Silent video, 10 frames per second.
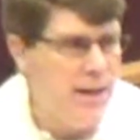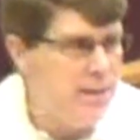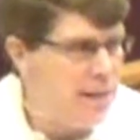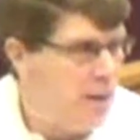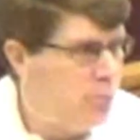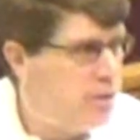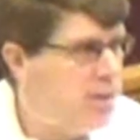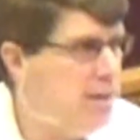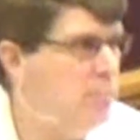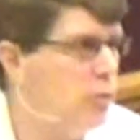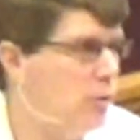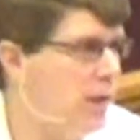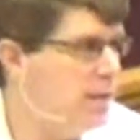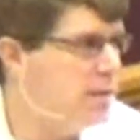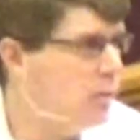as a redeemer,
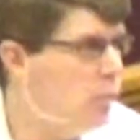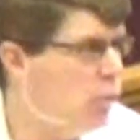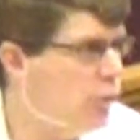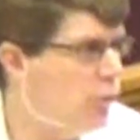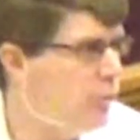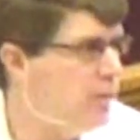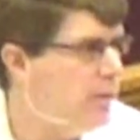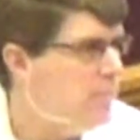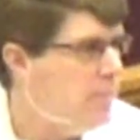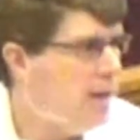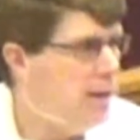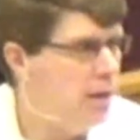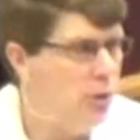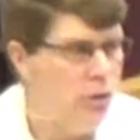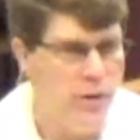as the Word made
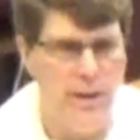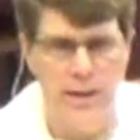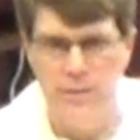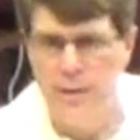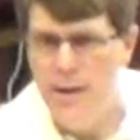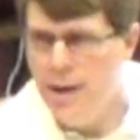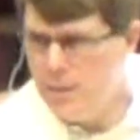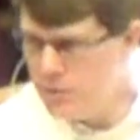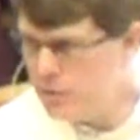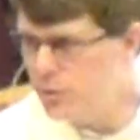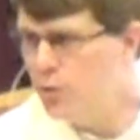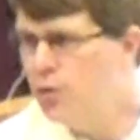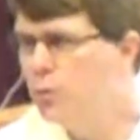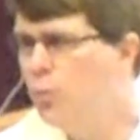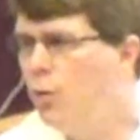incarnate. And the
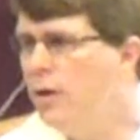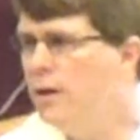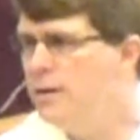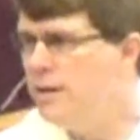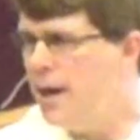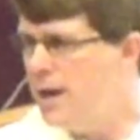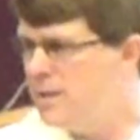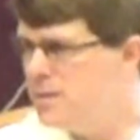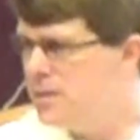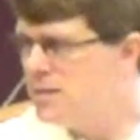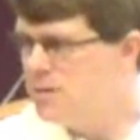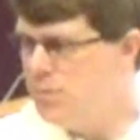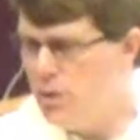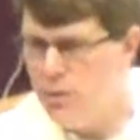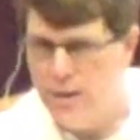third one as the
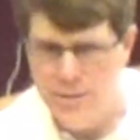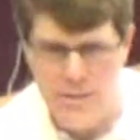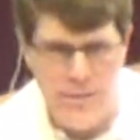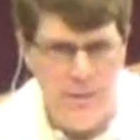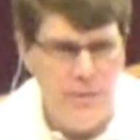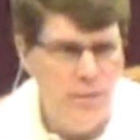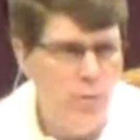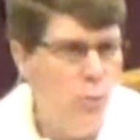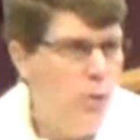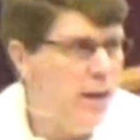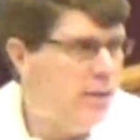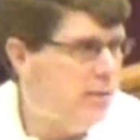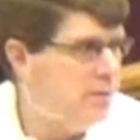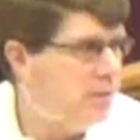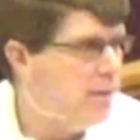Spirit, the
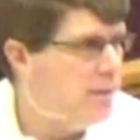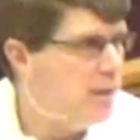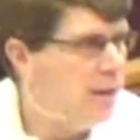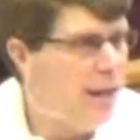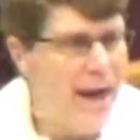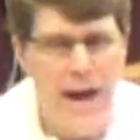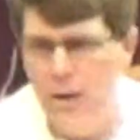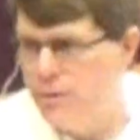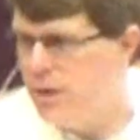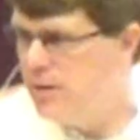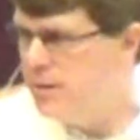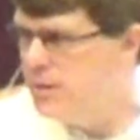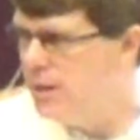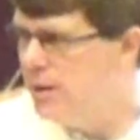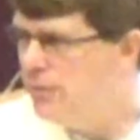wind, the cloud, and the
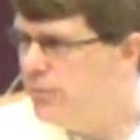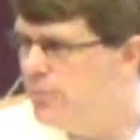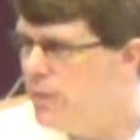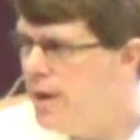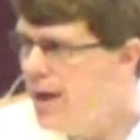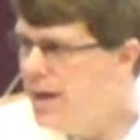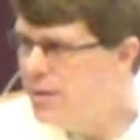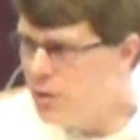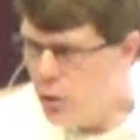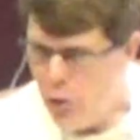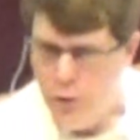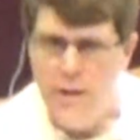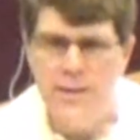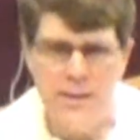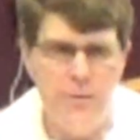dove. And the
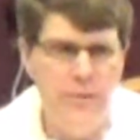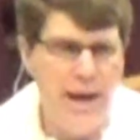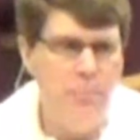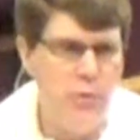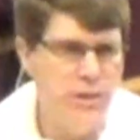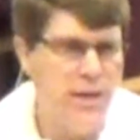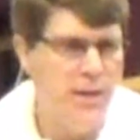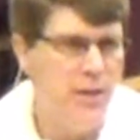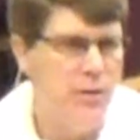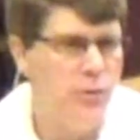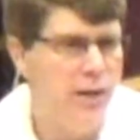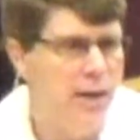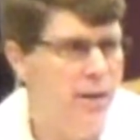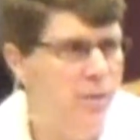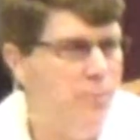chorus of that particular
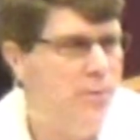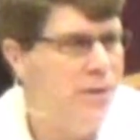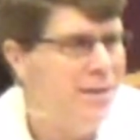hymn